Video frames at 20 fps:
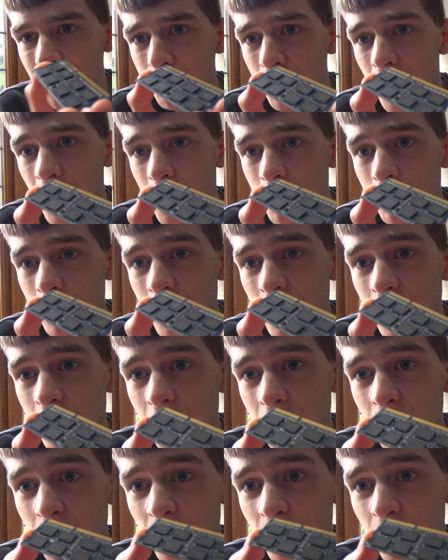Maybe
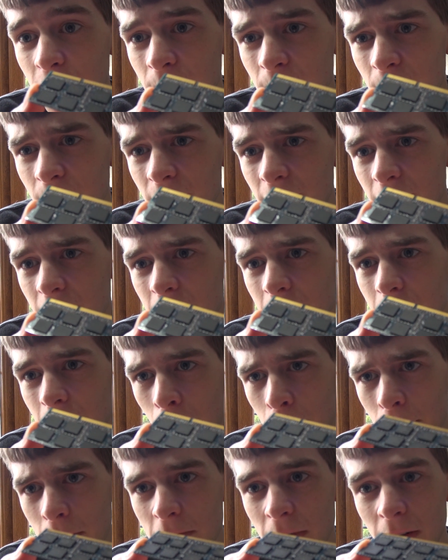if the
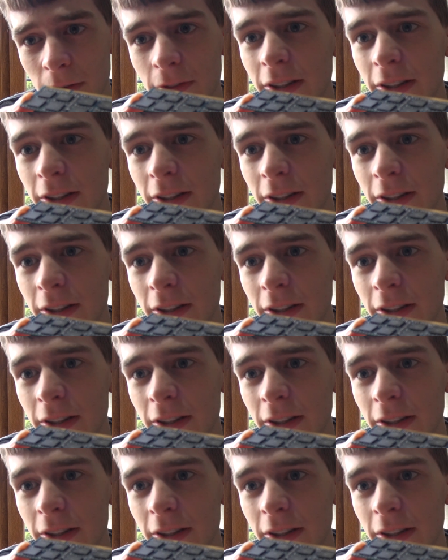RAM in my